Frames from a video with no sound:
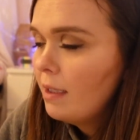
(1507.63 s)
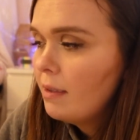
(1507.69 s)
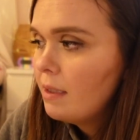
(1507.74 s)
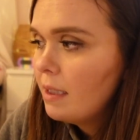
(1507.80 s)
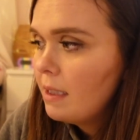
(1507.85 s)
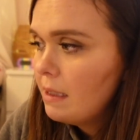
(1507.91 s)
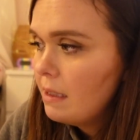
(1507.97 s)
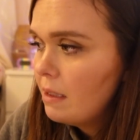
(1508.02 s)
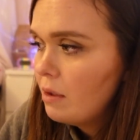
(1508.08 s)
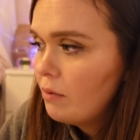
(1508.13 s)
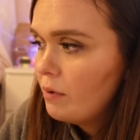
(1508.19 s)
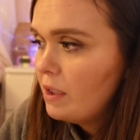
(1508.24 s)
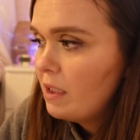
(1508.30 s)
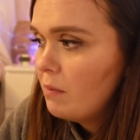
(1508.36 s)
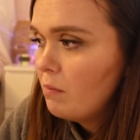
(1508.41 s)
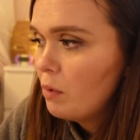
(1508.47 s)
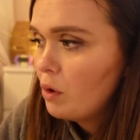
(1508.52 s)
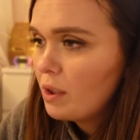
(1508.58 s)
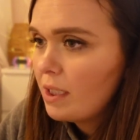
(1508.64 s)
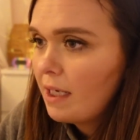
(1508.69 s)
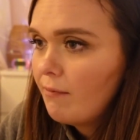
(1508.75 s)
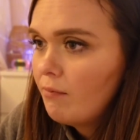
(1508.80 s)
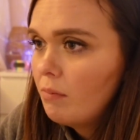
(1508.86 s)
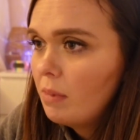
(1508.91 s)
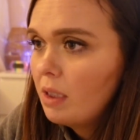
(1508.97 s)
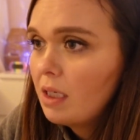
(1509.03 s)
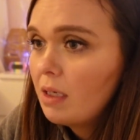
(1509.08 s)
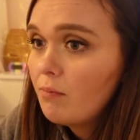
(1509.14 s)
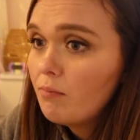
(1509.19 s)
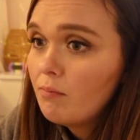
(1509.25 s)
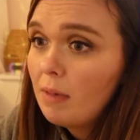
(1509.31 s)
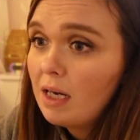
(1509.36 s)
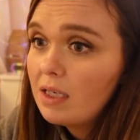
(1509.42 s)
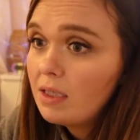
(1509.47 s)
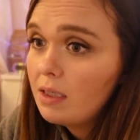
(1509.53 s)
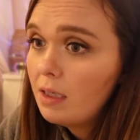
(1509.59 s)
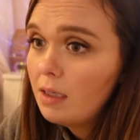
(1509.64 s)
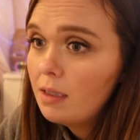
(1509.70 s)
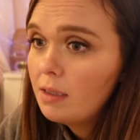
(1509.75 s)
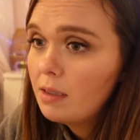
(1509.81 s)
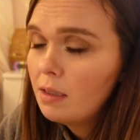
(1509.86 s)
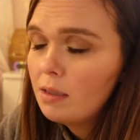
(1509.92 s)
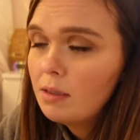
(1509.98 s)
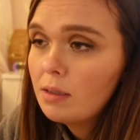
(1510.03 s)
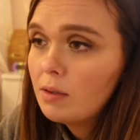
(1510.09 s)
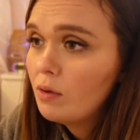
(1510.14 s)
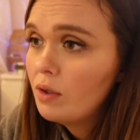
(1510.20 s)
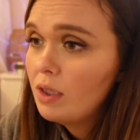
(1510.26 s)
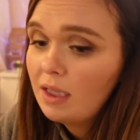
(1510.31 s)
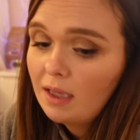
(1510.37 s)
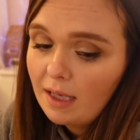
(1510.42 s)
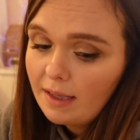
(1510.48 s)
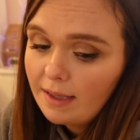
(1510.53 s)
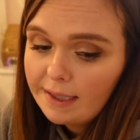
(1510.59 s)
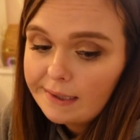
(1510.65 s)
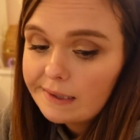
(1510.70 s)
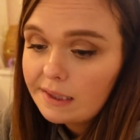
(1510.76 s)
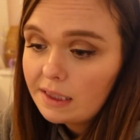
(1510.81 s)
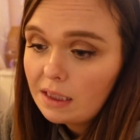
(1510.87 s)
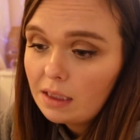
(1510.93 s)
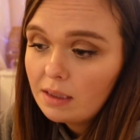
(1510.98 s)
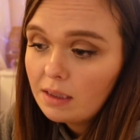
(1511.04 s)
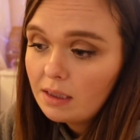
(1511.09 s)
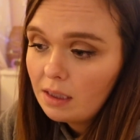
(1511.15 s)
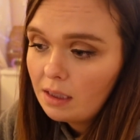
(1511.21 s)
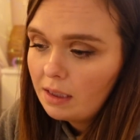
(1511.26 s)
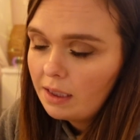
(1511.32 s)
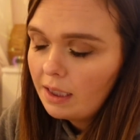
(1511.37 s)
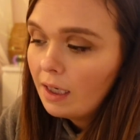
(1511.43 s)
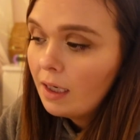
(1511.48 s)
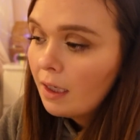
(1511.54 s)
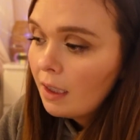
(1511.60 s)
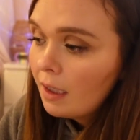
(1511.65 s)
and Daisy's reading books haven't been given back to her, so there's nothing like that to do tonight.